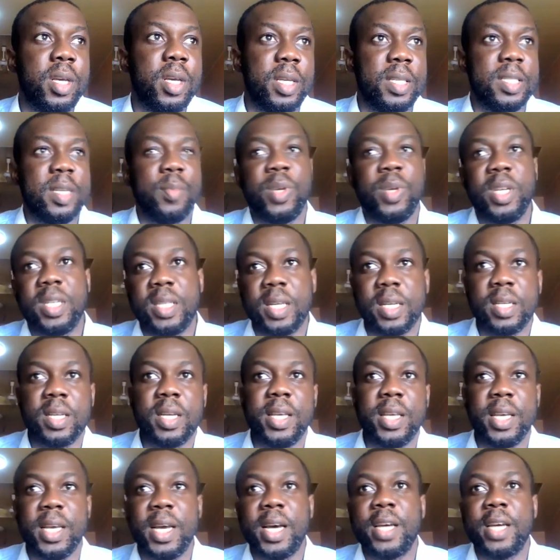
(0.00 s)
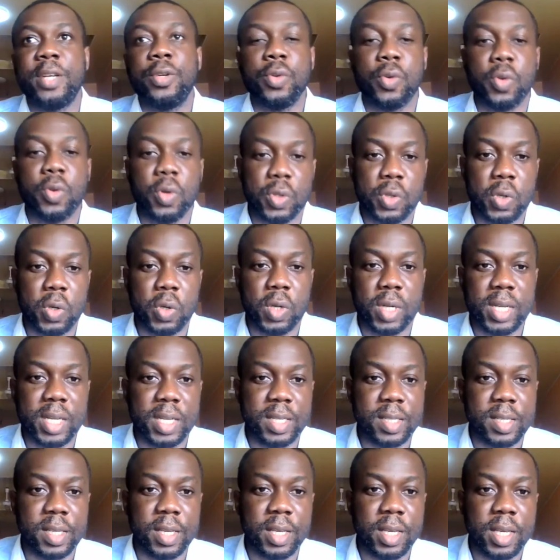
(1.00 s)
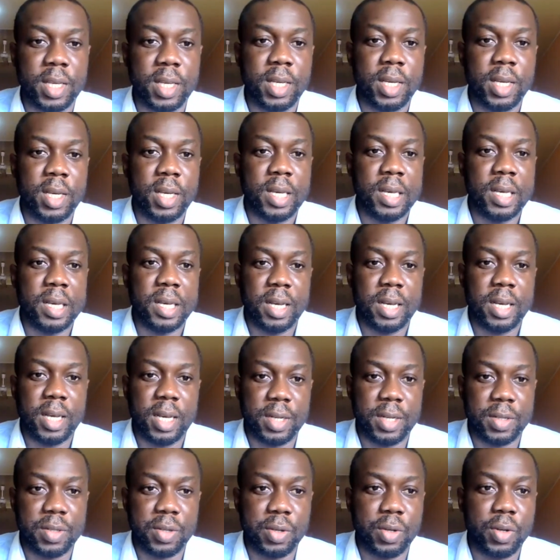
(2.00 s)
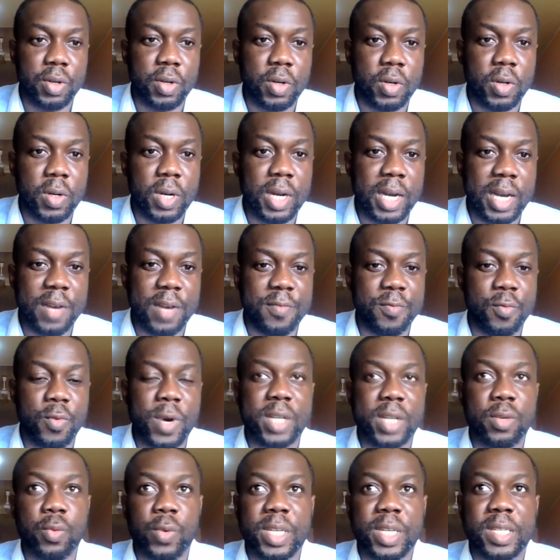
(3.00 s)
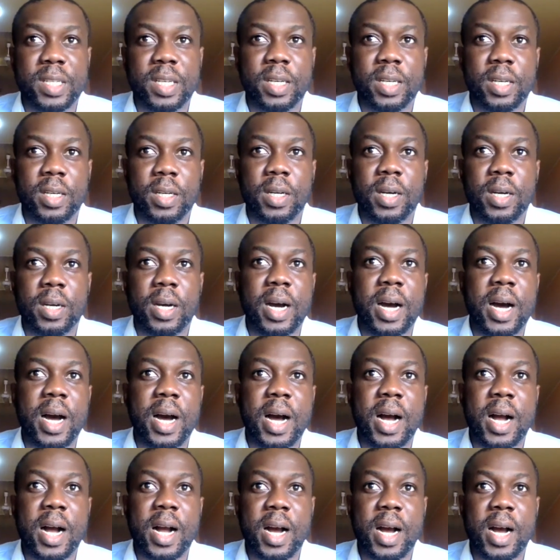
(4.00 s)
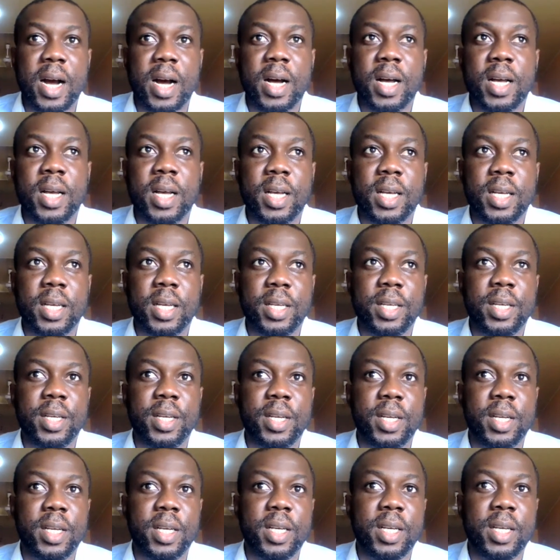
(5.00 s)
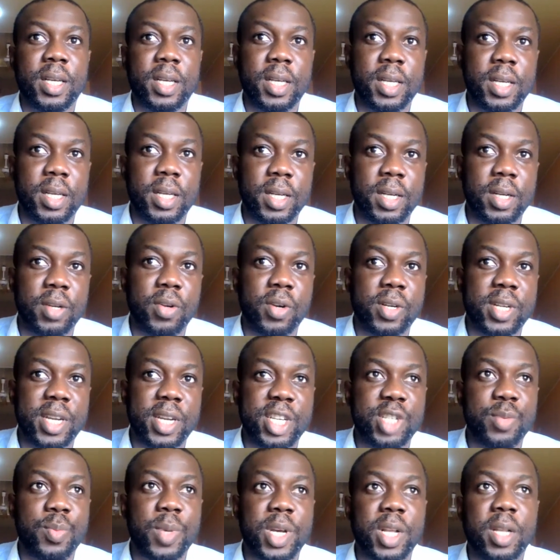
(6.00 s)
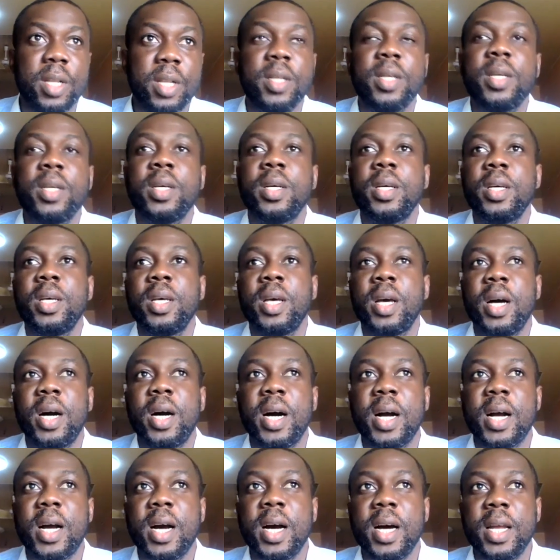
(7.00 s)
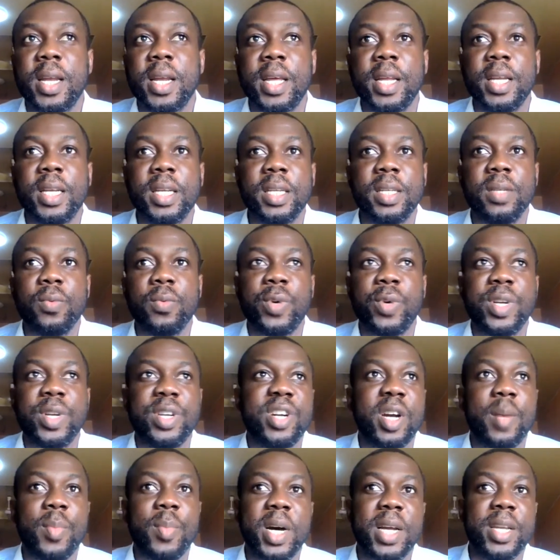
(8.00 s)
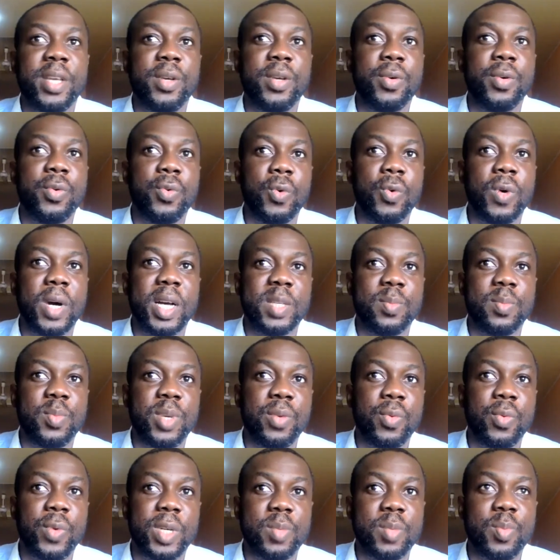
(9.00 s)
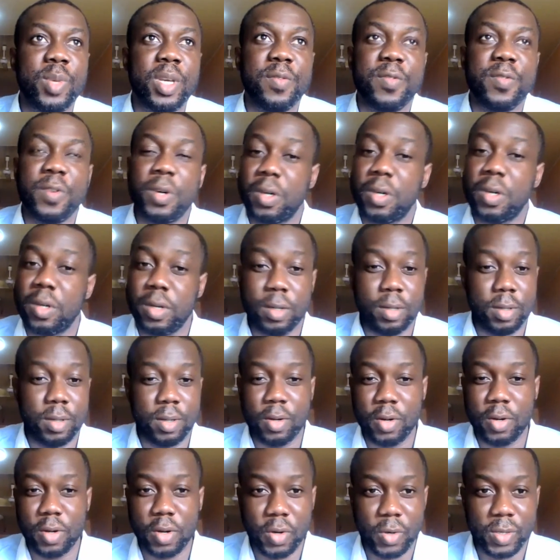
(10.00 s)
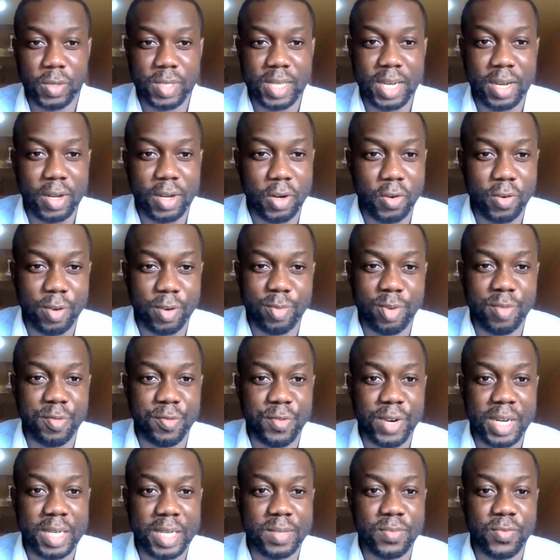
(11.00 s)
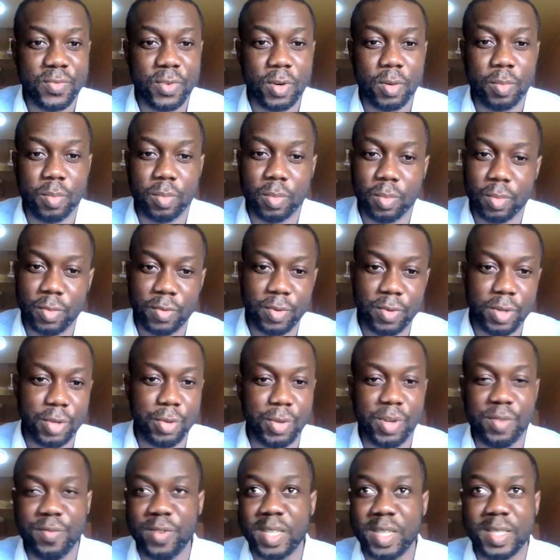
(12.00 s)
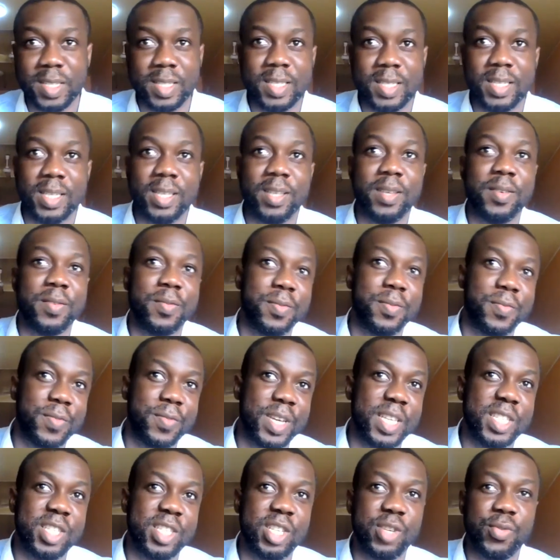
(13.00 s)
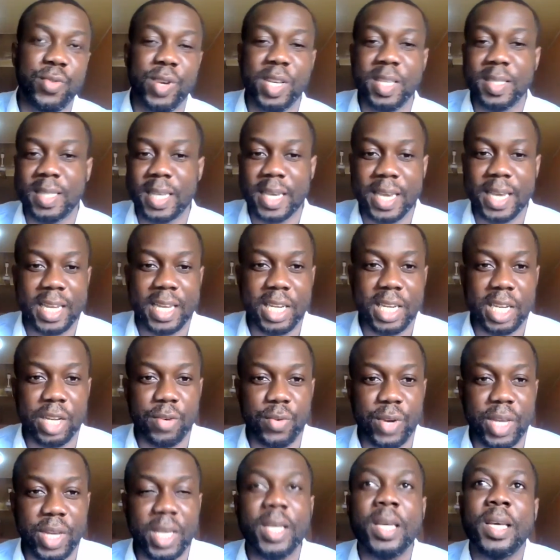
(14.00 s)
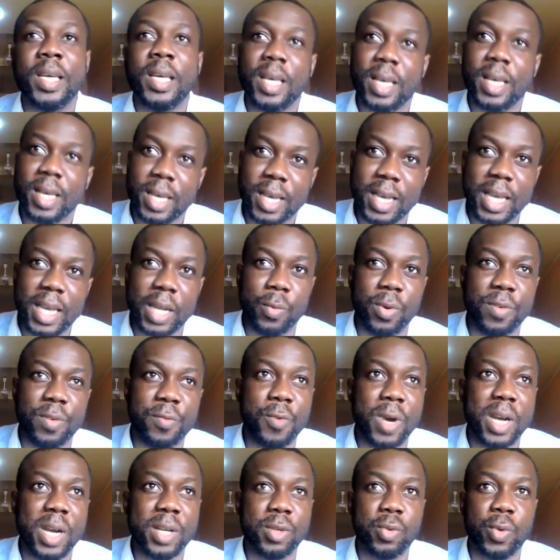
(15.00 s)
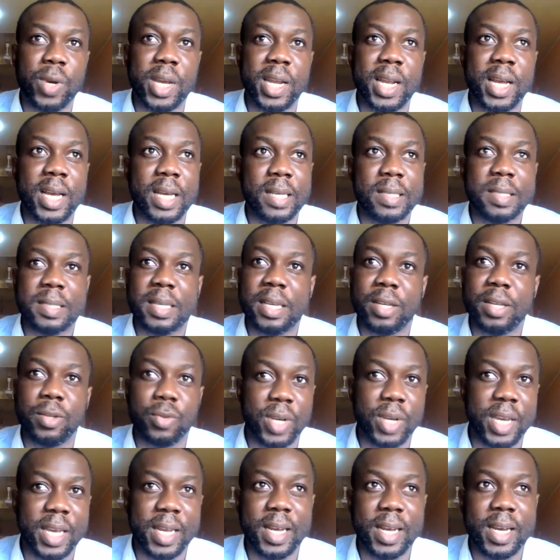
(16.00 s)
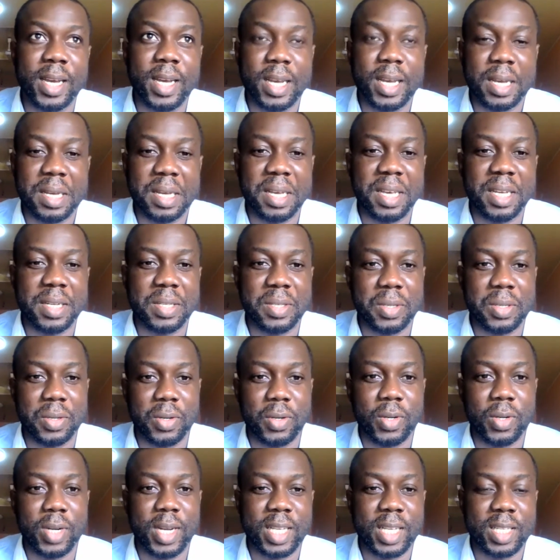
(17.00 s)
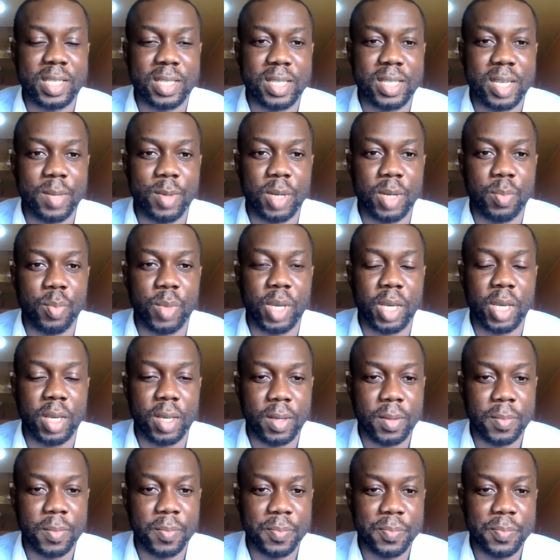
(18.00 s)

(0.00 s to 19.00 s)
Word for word: Intermittently, I do consultancy. And so I've worked with uh, Aka, uh, Dr. Ishmael Aka, then with Dramani, who has been with me for God knows how long. We've been friends from the university, first degree, second degree, and we've worked together, stayed together. And so that's about me.